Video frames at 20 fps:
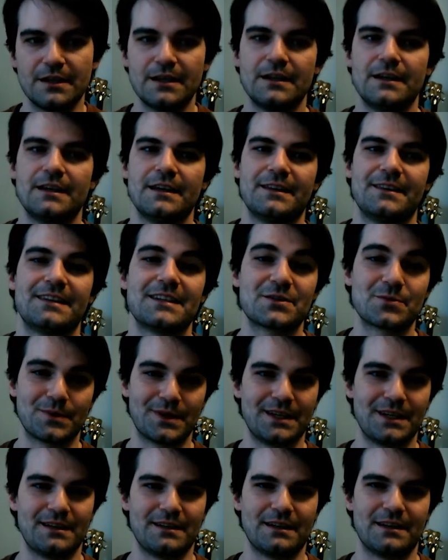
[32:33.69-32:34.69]
This way,
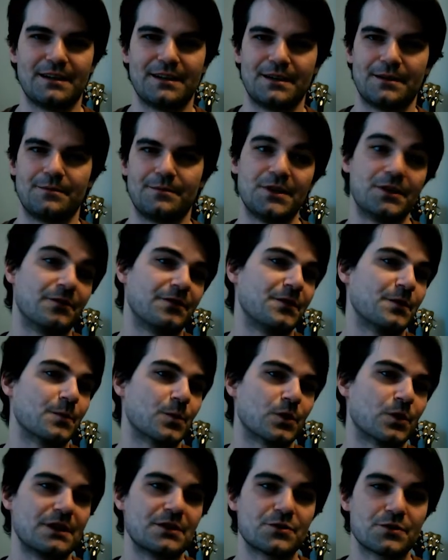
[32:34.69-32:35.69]
you know, if you're more
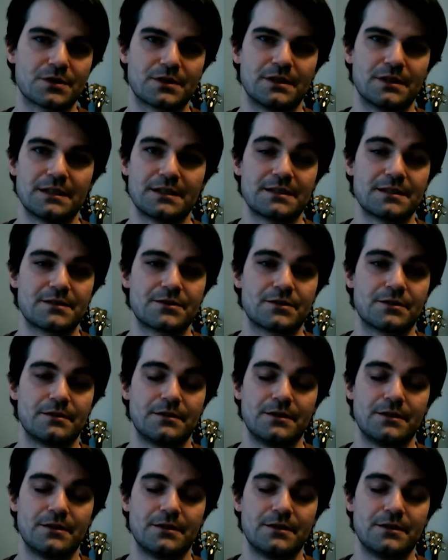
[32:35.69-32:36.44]
interested, this is, you know,